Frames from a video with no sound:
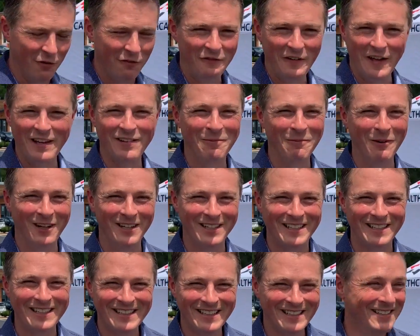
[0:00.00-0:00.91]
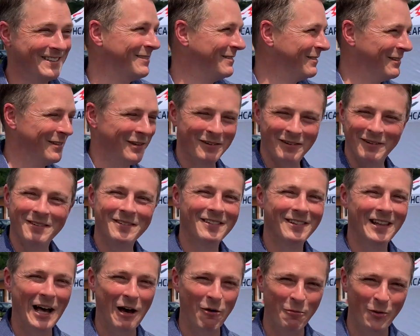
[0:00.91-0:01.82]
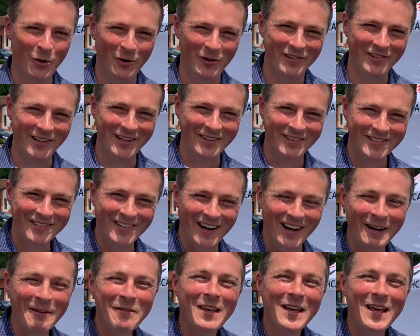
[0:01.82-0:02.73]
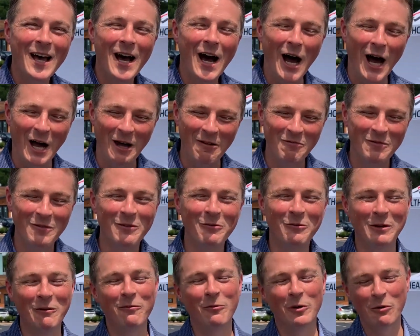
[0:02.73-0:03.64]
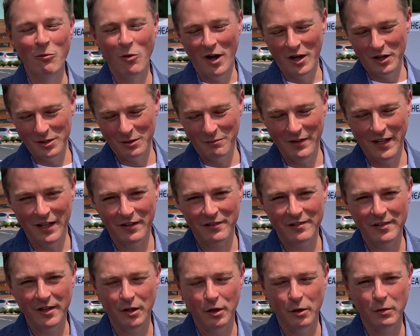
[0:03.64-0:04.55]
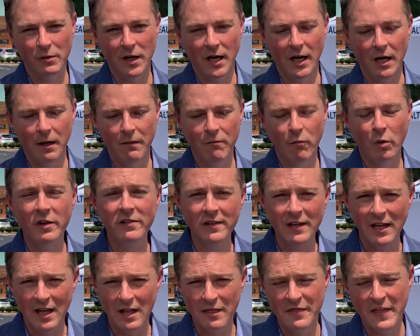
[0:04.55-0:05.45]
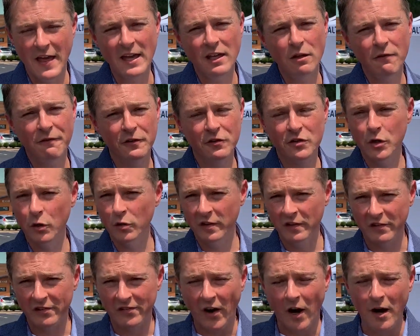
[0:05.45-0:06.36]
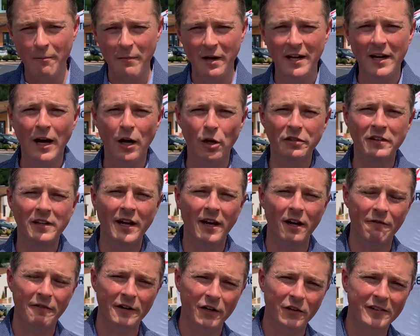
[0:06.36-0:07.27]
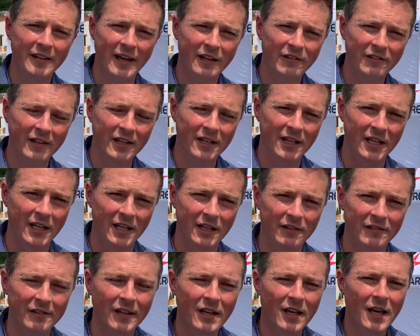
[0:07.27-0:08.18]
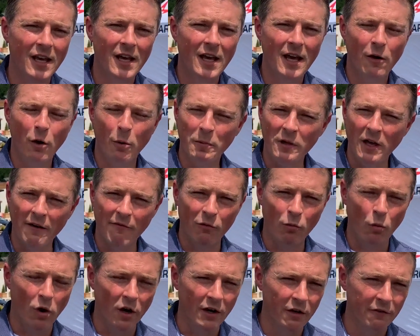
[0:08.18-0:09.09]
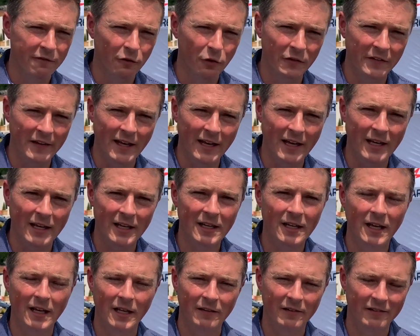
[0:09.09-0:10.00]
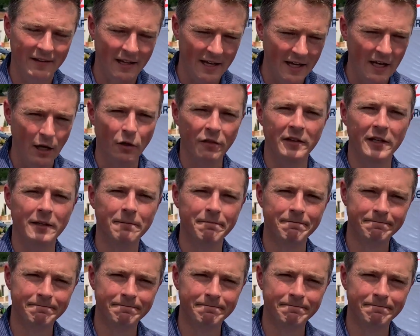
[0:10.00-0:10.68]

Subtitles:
Facebook. Loud motorcycle, sorry. We welcome that. So once again, thank you for choosing StarMed Healthcare for your testing needs. Hope you have a wonderful day and stay healthy.